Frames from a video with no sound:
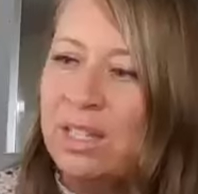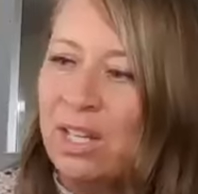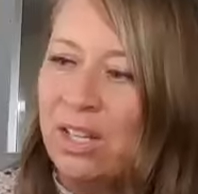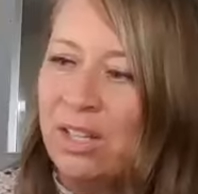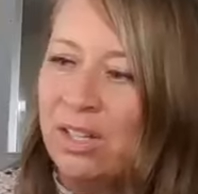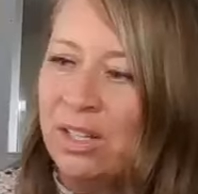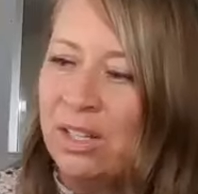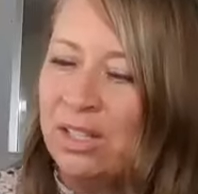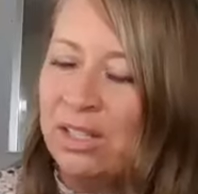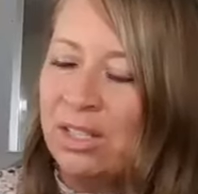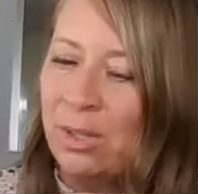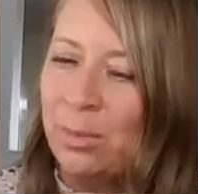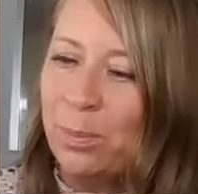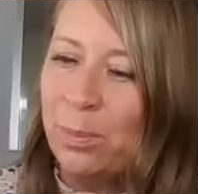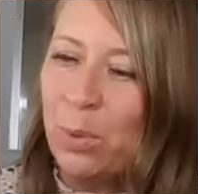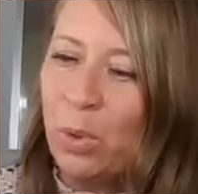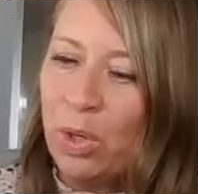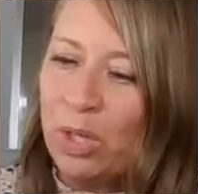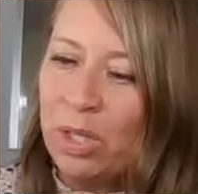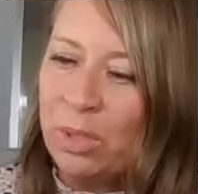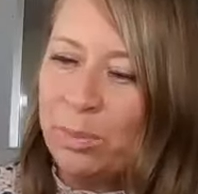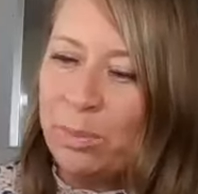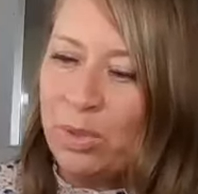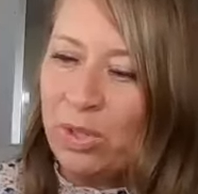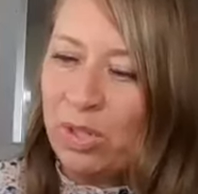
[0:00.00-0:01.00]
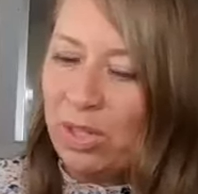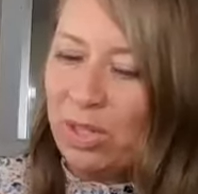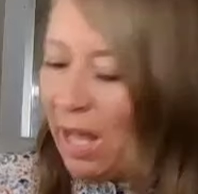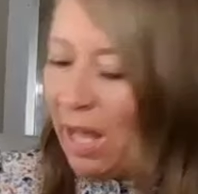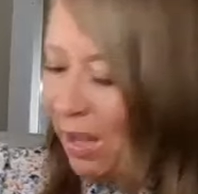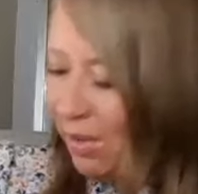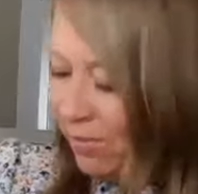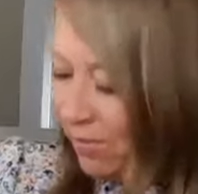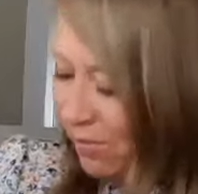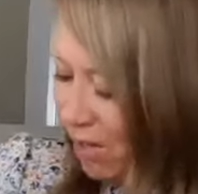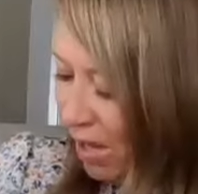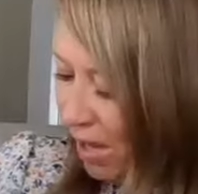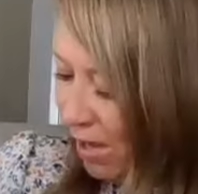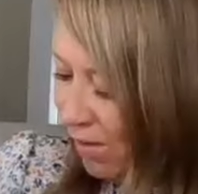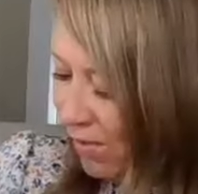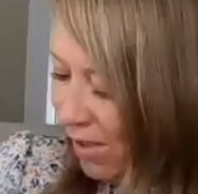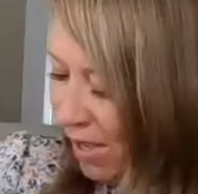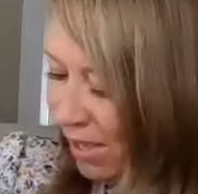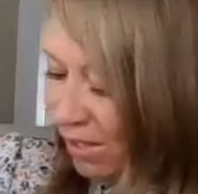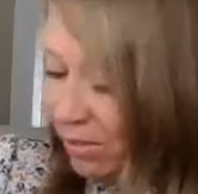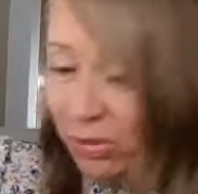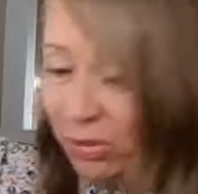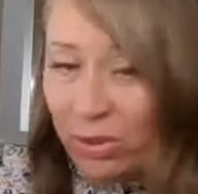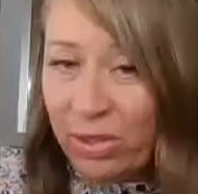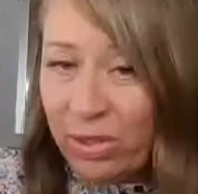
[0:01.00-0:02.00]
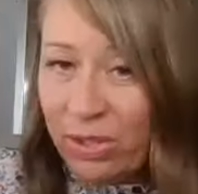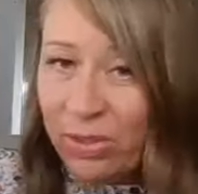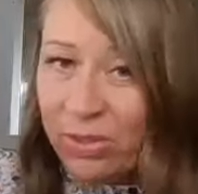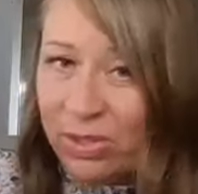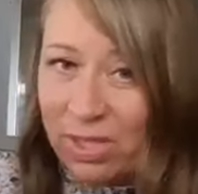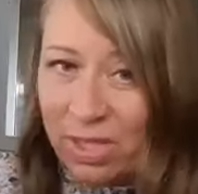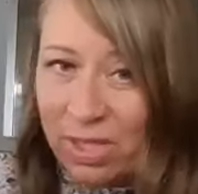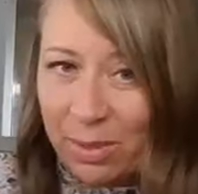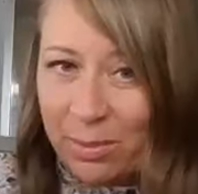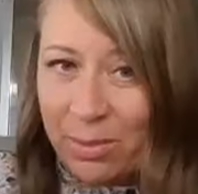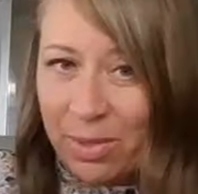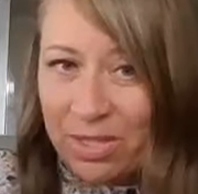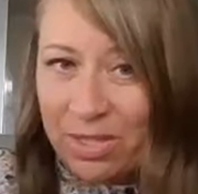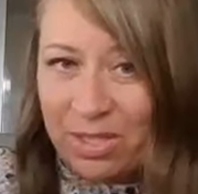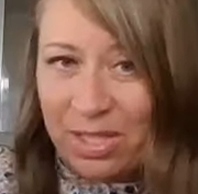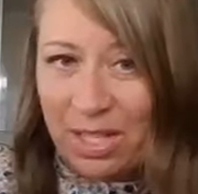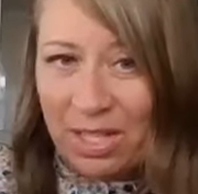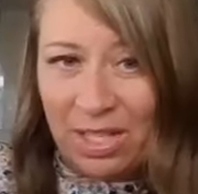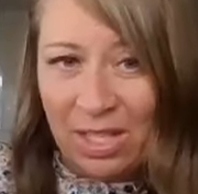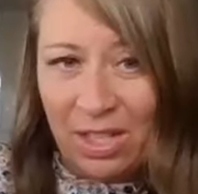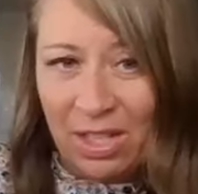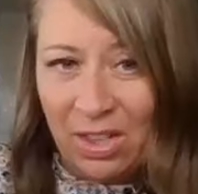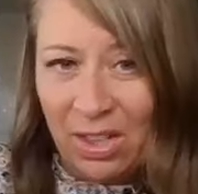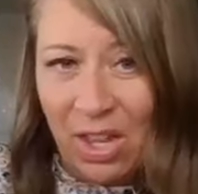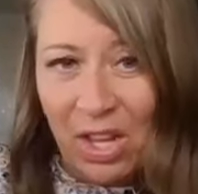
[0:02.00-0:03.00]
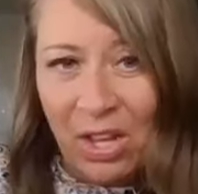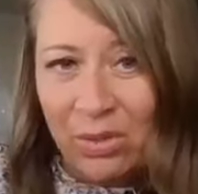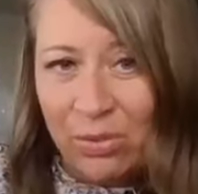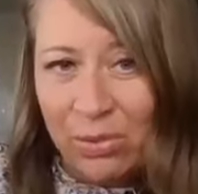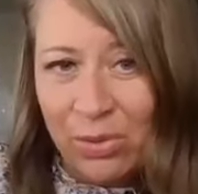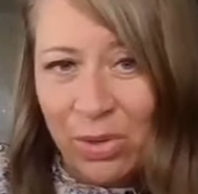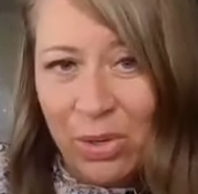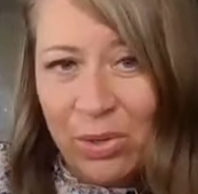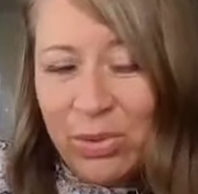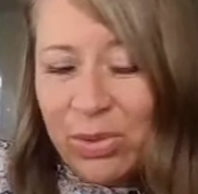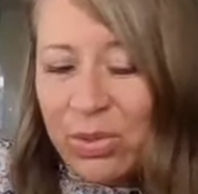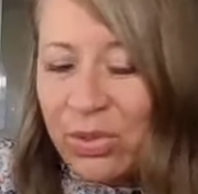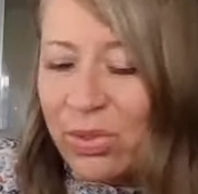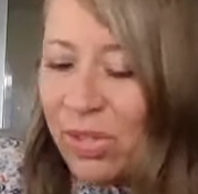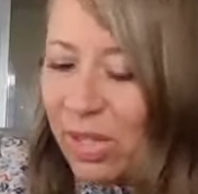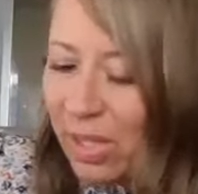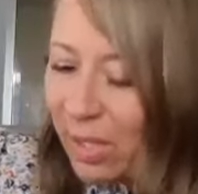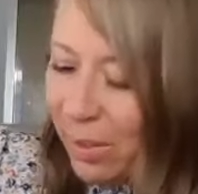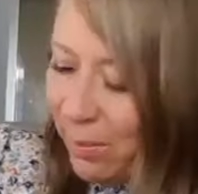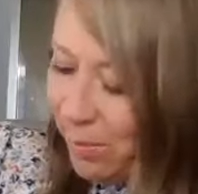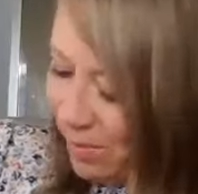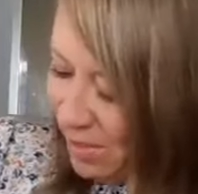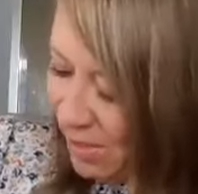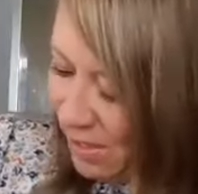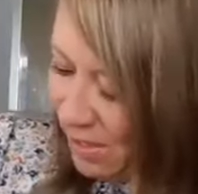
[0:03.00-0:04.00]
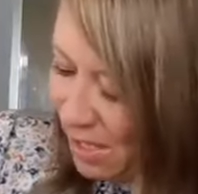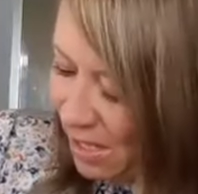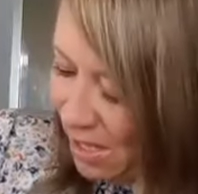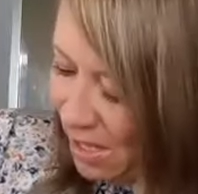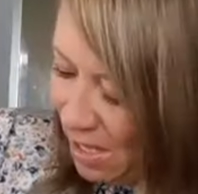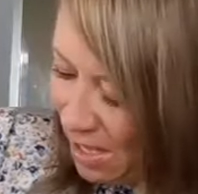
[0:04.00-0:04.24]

they're portable. I've actually used them on taking long road trips.